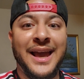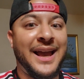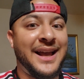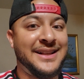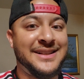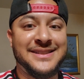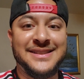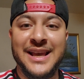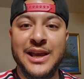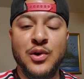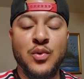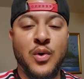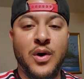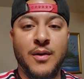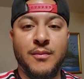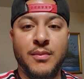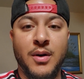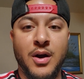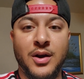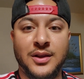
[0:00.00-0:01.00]
and
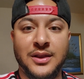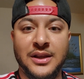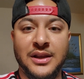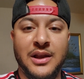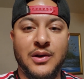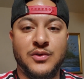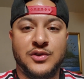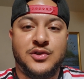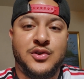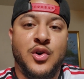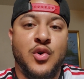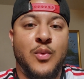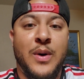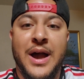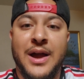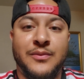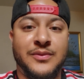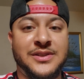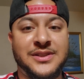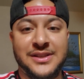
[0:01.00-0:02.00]
Saquon Barkley. There was no
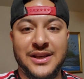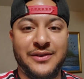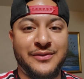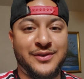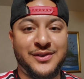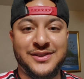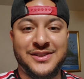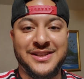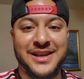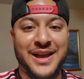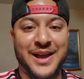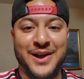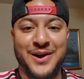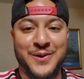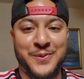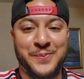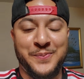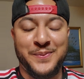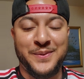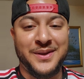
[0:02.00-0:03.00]
wide receivers to
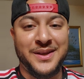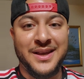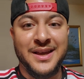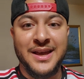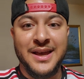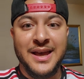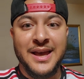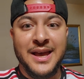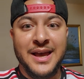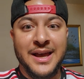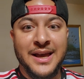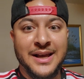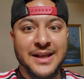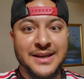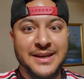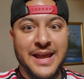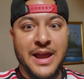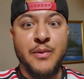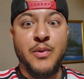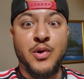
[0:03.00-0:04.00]
help.
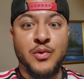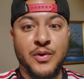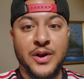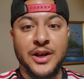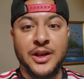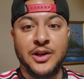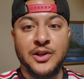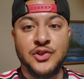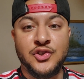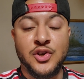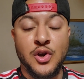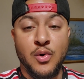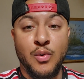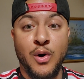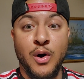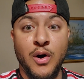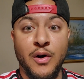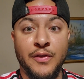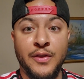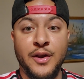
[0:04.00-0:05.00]
They were running the
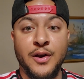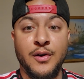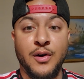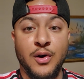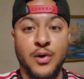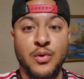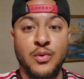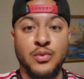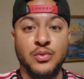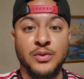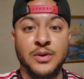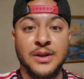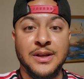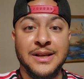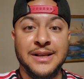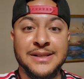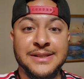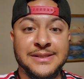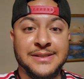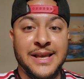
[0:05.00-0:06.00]
show on their own.
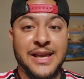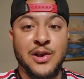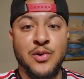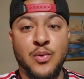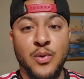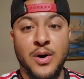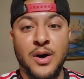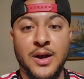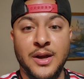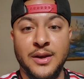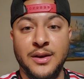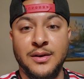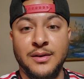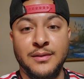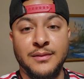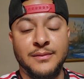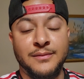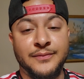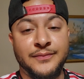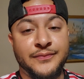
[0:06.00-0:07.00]

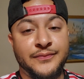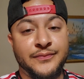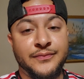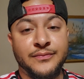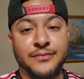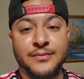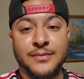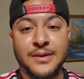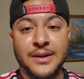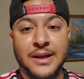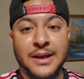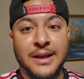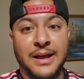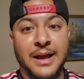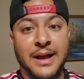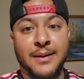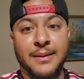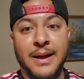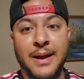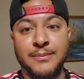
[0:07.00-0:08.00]
Saquon,
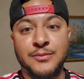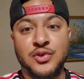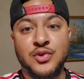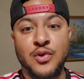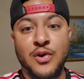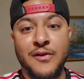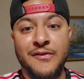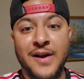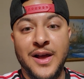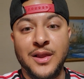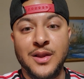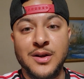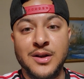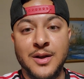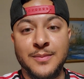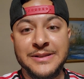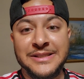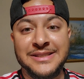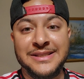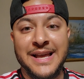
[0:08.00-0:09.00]
I'm sure if I
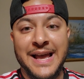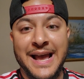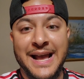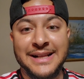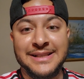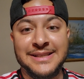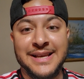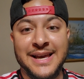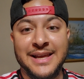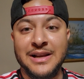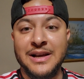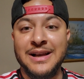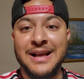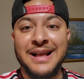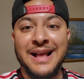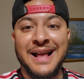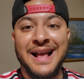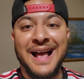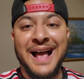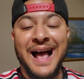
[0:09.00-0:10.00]
look up stats, had
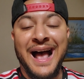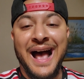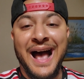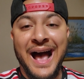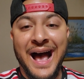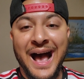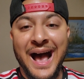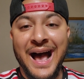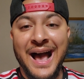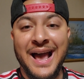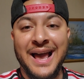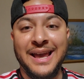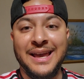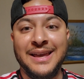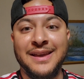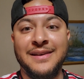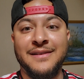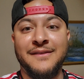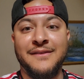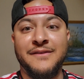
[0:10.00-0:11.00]
a
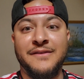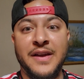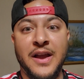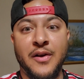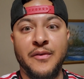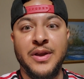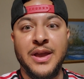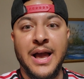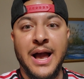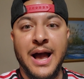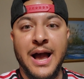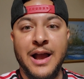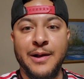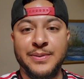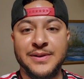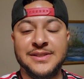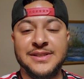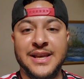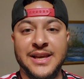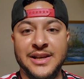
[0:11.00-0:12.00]
high, very high
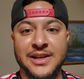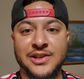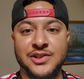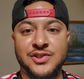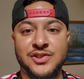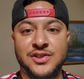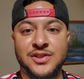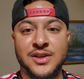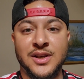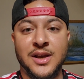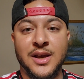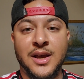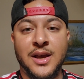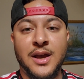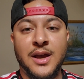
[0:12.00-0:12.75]
percentage